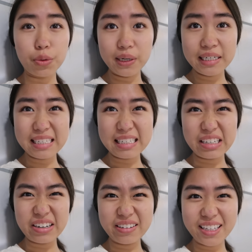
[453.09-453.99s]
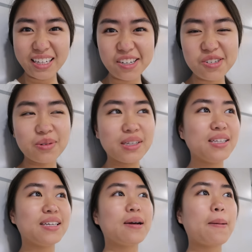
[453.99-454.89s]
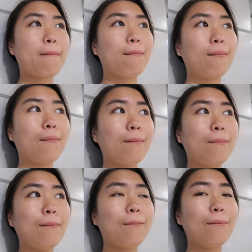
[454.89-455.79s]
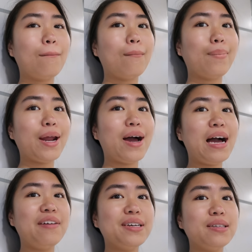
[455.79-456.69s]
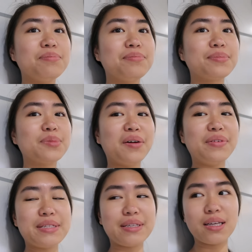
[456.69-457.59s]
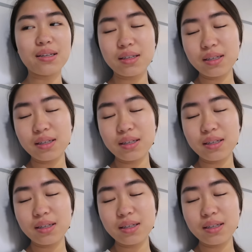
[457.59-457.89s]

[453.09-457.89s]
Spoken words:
3D, you know? Like, I just wanna like not have it, obviously.